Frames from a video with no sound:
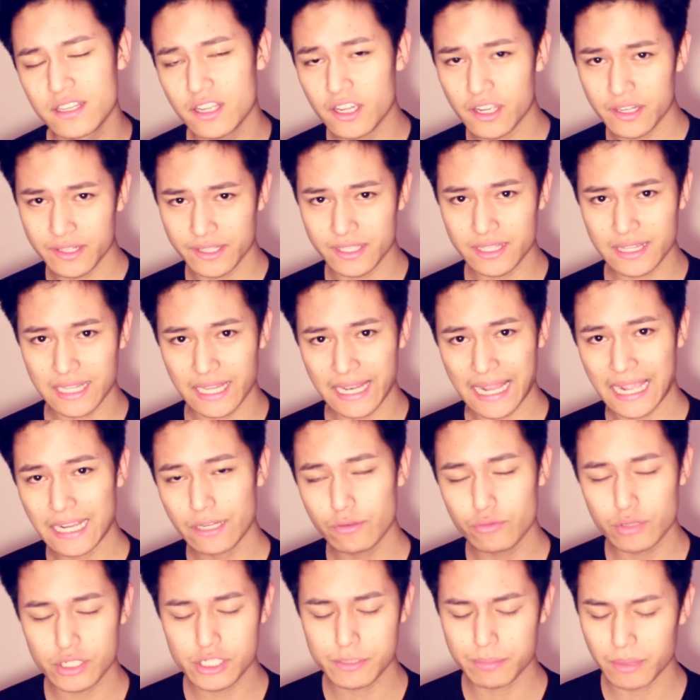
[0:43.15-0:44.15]
learning the
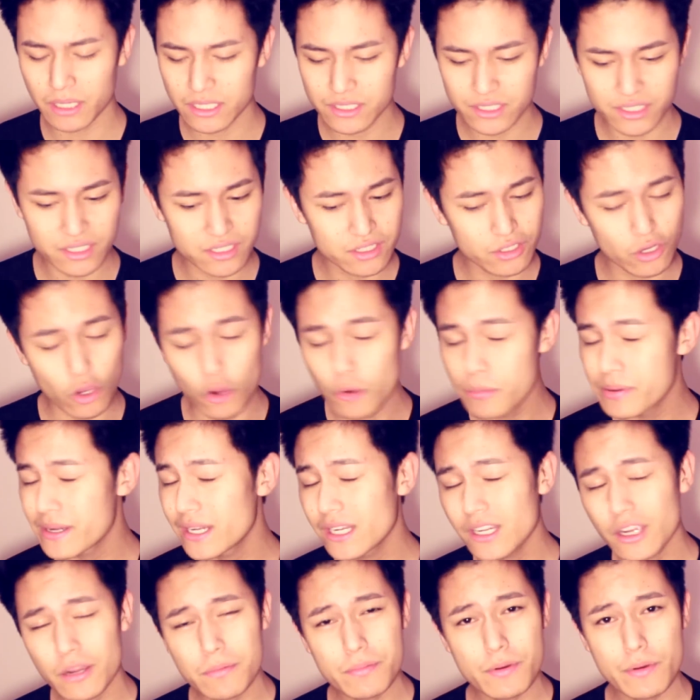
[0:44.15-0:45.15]
language by just
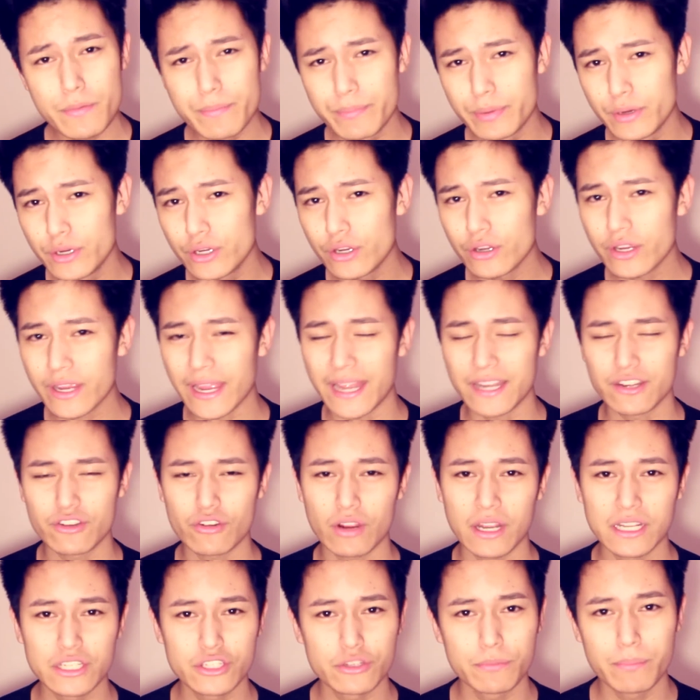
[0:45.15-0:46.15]
opening up a book and
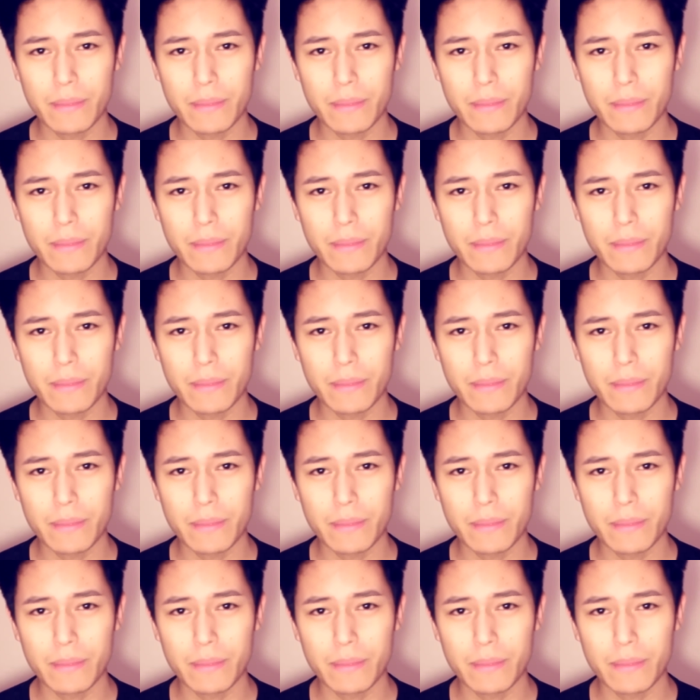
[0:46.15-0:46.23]
trying to